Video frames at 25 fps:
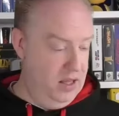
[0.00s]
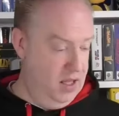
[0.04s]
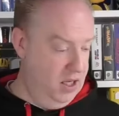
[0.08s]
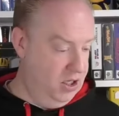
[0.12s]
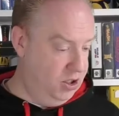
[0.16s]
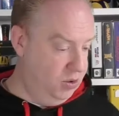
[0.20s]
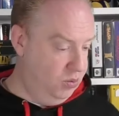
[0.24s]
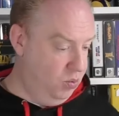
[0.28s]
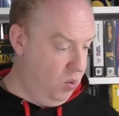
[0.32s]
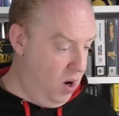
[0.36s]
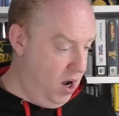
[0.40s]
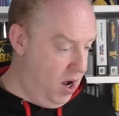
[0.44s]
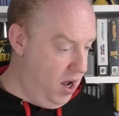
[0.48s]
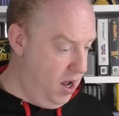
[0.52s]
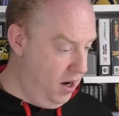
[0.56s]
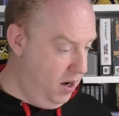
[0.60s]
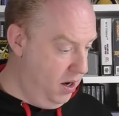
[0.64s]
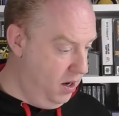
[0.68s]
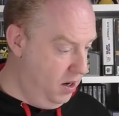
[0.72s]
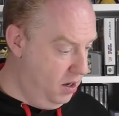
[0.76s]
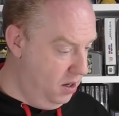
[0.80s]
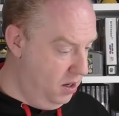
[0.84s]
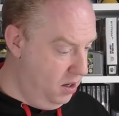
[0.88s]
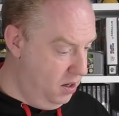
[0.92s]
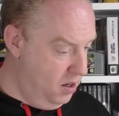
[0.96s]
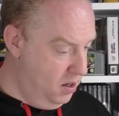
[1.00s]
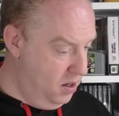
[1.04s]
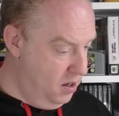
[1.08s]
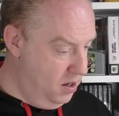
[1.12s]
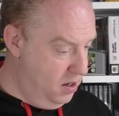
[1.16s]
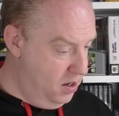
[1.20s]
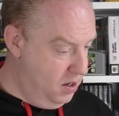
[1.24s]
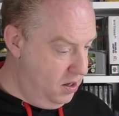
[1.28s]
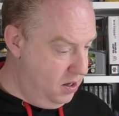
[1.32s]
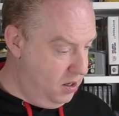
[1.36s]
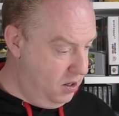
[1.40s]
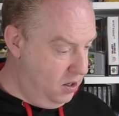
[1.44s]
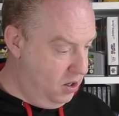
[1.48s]
This one
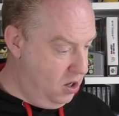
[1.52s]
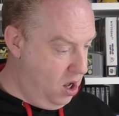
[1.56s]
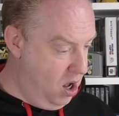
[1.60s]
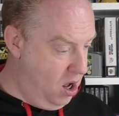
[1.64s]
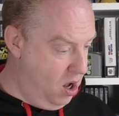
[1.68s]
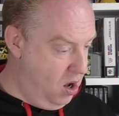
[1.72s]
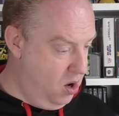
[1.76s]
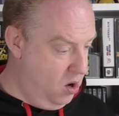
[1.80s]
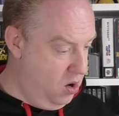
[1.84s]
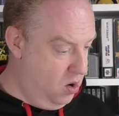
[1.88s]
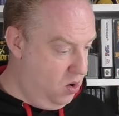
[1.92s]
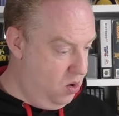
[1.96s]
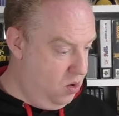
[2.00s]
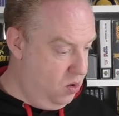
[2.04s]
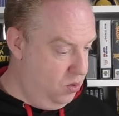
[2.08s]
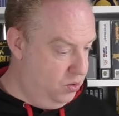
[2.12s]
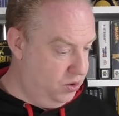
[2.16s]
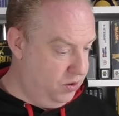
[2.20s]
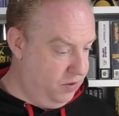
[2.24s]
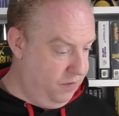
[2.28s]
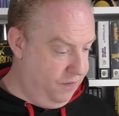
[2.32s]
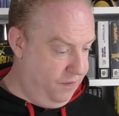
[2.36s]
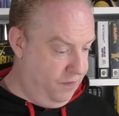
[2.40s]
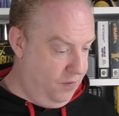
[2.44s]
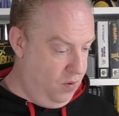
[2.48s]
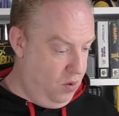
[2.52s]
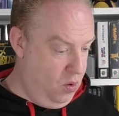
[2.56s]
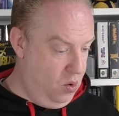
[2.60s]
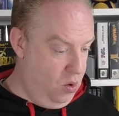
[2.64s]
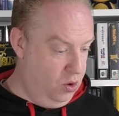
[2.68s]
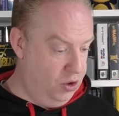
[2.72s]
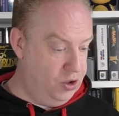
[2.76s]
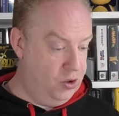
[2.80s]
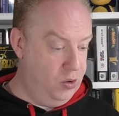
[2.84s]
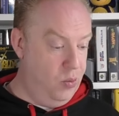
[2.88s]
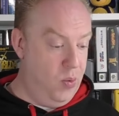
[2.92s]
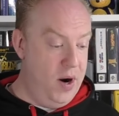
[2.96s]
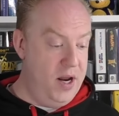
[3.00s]
goes
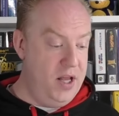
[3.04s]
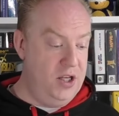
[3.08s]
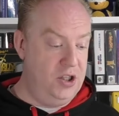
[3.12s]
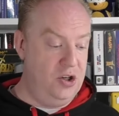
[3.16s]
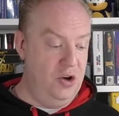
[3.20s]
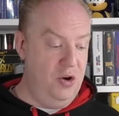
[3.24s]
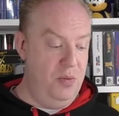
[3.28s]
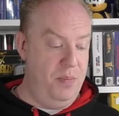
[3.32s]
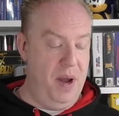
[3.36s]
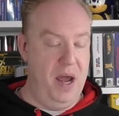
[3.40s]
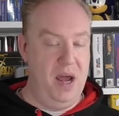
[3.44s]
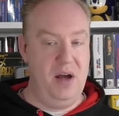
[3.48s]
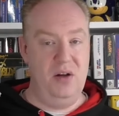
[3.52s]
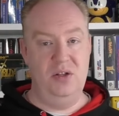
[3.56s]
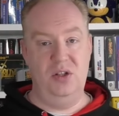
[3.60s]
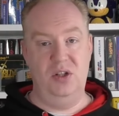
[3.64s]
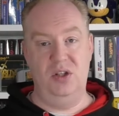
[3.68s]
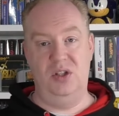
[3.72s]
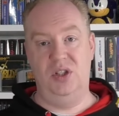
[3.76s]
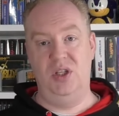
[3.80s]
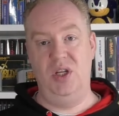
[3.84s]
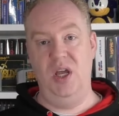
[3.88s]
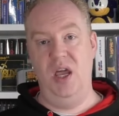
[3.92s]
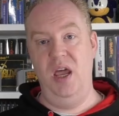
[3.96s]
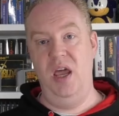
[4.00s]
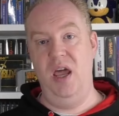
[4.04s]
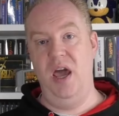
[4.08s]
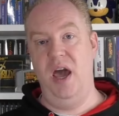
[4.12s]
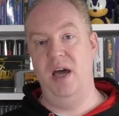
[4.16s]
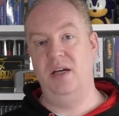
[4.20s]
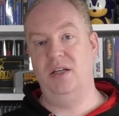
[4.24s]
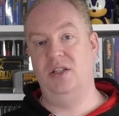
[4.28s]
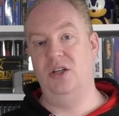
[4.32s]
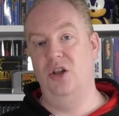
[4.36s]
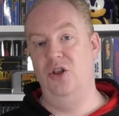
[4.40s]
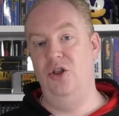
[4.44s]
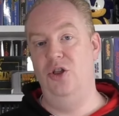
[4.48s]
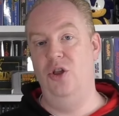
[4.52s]
for £22 at
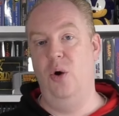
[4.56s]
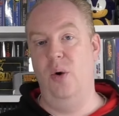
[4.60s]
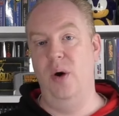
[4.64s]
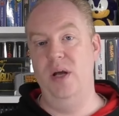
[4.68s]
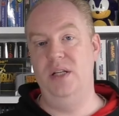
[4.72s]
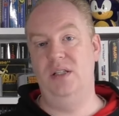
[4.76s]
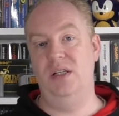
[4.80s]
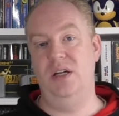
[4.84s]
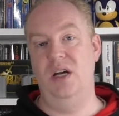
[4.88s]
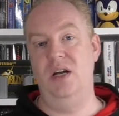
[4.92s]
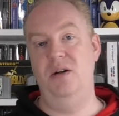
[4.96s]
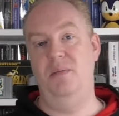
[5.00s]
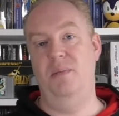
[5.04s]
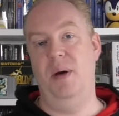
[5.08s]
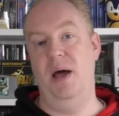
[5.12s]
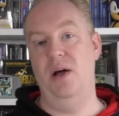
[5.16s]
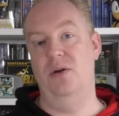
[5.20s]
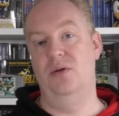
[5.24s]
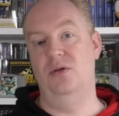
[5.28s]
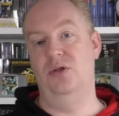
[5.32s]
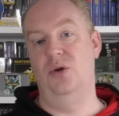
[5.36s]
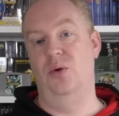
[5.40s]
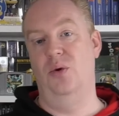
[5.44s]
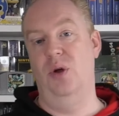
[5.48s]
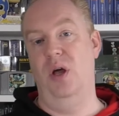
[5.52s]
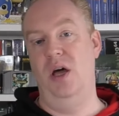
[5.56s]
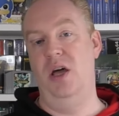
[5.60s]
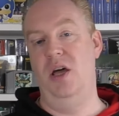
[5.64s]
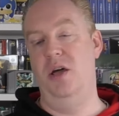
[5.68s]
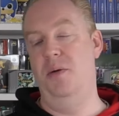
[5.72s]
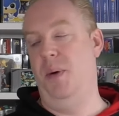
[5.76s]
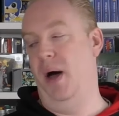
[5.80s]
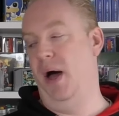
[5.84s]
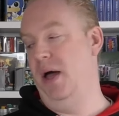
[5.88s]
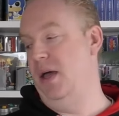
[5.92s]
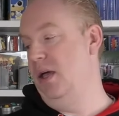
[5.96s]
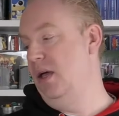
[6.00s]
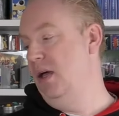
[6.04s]
CEX, £19 on
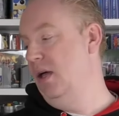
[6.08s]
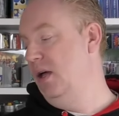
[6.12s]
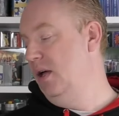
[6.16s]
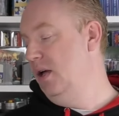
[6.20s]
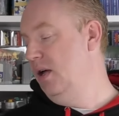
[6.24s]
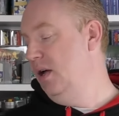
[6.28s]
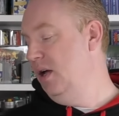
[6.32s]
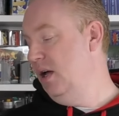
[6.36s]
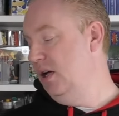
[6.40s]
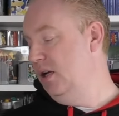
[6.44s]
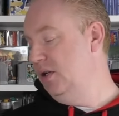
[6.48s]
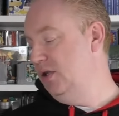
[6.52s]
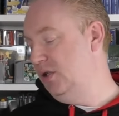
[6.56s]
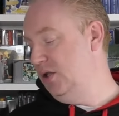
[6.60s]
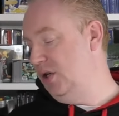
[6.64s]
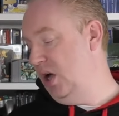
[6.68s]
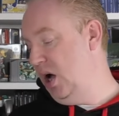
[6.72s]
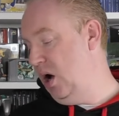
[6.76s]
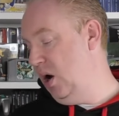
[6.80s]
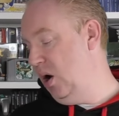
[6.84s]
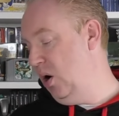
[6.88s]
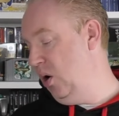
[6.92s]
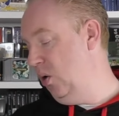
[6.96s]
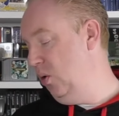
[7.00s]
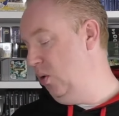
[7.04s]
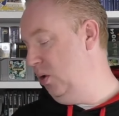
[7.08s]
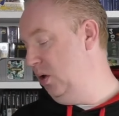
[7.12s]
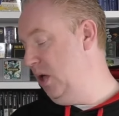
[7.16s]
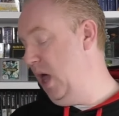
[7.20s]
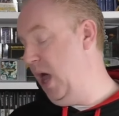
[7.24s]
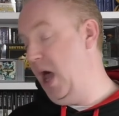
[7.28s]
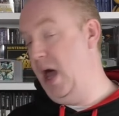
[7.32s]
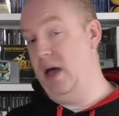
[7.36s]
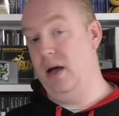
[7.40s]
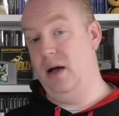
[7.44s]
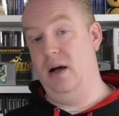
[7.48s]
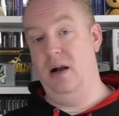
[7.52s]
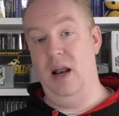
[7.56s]
eBay. So
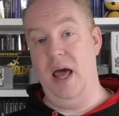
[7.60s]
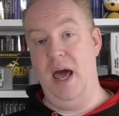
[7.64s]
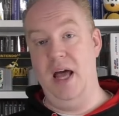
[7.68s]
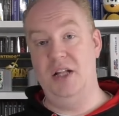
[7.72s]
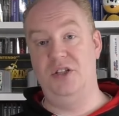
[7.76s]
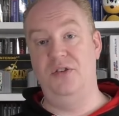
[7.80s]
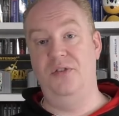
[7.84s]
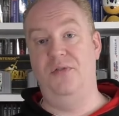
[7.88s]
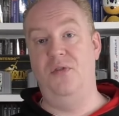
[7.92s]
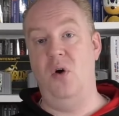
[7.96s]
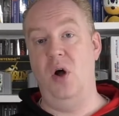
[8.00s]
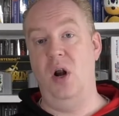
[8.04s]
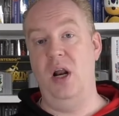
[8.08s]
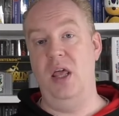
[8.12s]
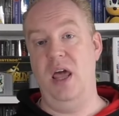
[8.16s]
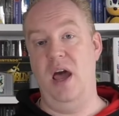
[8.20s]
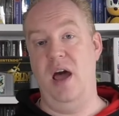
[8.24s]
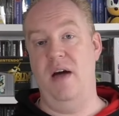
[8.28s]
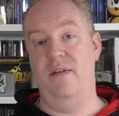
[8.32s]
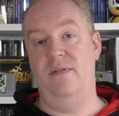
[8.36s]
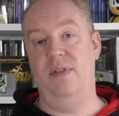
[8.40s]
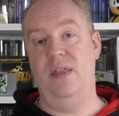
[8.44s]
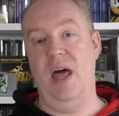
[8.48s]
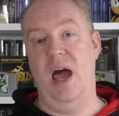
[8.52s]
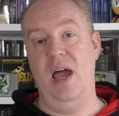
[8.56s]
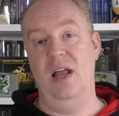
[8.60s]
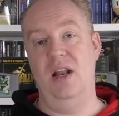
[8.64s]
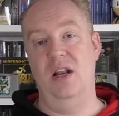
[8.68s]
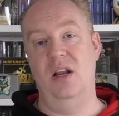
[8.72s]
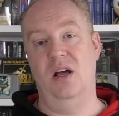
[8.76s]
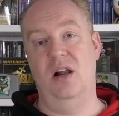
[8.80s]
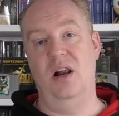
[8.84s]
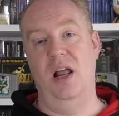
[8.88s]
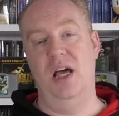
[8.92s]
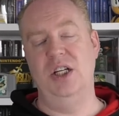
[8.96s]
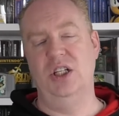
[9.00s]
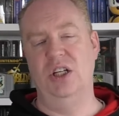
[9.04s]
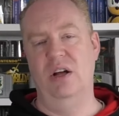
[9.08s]
yeah, glad to finally have that in the
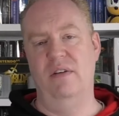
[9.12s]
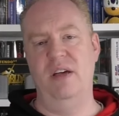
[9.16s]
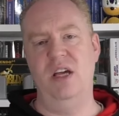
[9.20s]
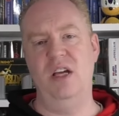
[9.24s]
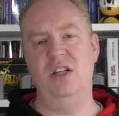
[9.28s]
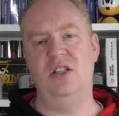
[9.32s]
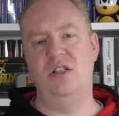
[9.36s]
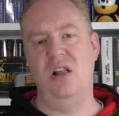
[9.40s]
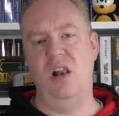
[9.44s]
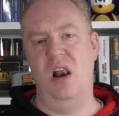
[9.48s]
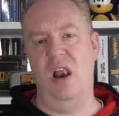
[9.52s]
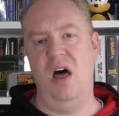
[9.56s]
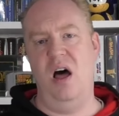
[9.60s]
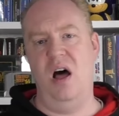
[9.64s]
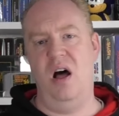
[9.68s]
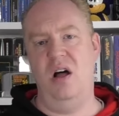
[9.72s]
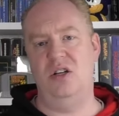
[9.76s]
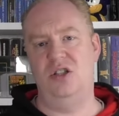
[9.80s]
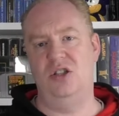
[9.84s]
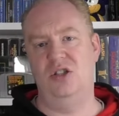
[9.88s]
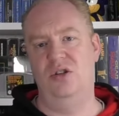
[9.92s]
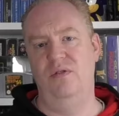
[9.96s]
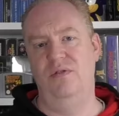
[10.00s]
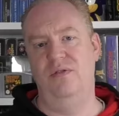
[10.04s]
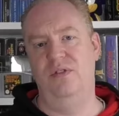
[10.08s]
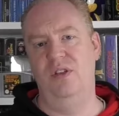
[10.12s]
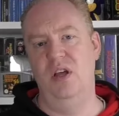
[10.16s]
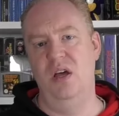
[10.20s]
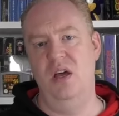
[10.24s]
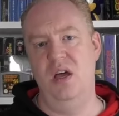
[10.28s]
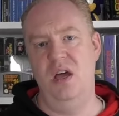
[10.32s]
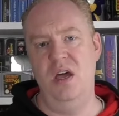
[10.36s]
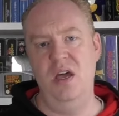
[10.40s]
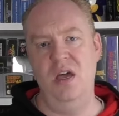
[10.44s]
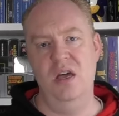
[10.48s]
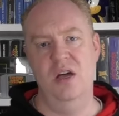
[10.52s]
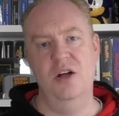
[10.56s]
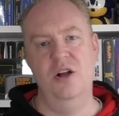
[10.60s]
collection. I think it's the last of
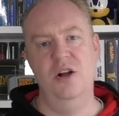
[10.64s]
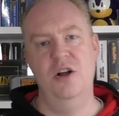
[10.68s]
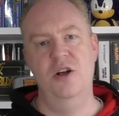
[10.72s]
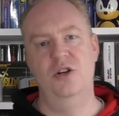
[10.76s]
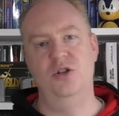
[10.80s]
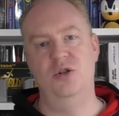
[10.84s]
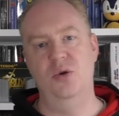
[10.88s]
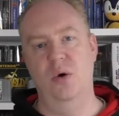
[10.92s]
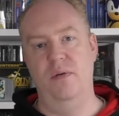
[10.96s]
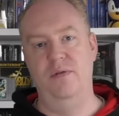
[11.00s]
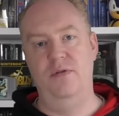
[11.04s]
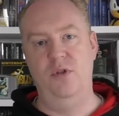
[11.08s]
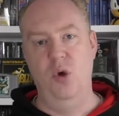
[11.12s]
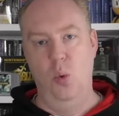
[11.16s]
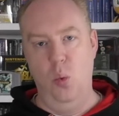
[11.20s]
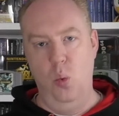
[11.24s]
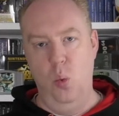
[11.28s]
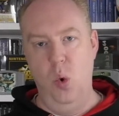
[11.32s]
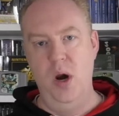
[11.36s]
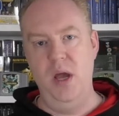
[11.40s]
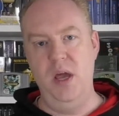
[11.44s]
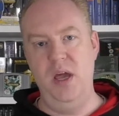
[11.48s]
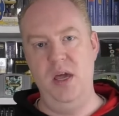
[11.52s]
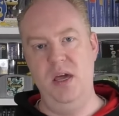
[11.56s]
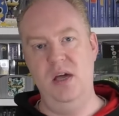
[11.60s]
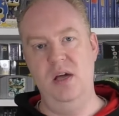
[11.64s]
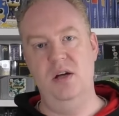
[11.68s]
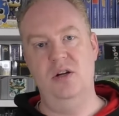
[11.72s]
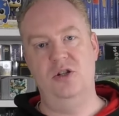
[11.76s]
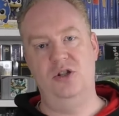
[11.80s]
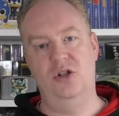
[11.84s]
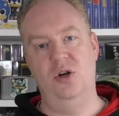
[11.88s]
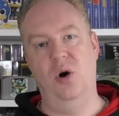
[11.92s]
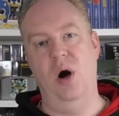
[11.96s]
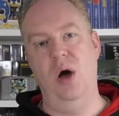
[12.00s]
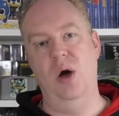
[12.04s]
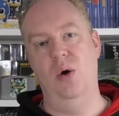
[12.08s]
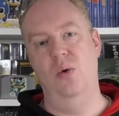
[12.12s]
the sort of the Wii
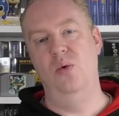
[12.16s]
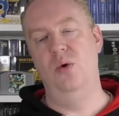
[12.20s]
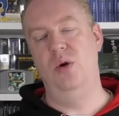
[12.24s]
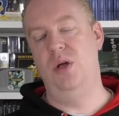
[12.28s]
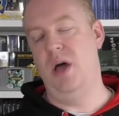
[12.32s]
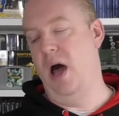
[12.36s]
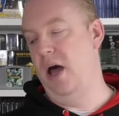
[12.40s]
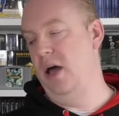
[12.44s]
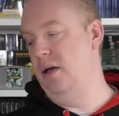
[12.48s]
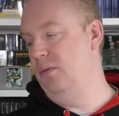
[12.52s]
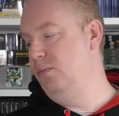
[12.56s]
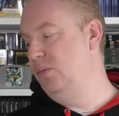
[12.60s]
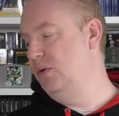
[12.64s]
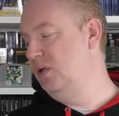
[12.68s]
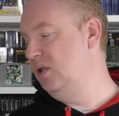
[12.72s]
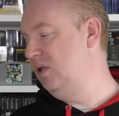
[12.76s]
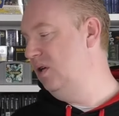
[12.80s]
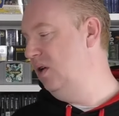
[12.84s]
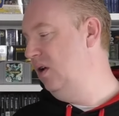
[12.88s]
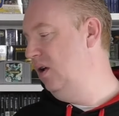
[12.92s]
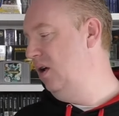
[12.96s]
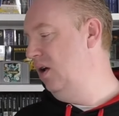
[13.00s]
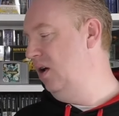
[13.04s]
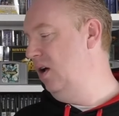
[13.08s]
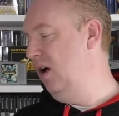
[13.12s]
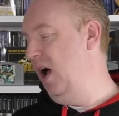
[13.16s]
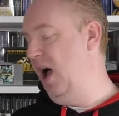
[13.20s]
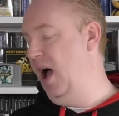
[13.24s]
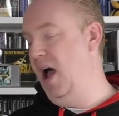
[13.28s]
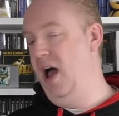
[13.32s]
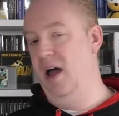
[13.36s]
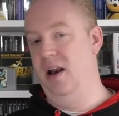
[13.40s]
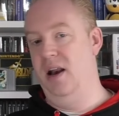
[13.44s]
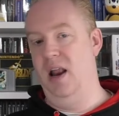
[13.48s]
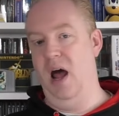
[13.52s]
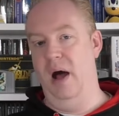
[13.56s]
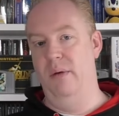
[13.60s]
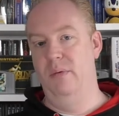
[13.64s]
titled games
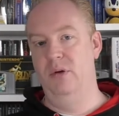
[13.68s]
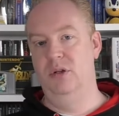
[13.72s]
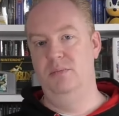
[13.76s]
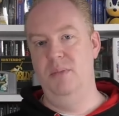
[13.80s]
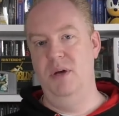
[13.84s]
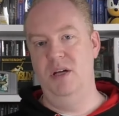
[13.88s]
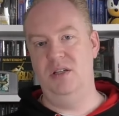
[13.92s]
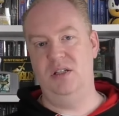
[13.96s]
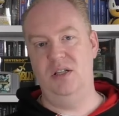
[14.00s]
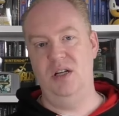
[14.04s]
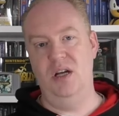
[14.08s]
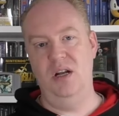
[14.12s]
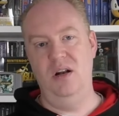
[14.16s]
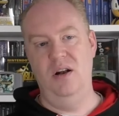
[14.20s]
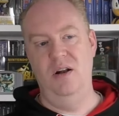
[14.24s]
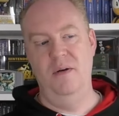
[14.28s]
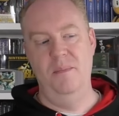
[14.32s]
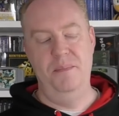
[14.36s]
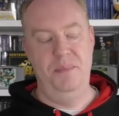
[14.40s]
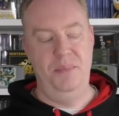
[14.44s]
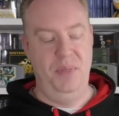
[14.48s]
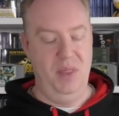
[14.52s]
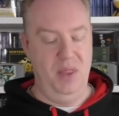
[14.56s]
that I was missing.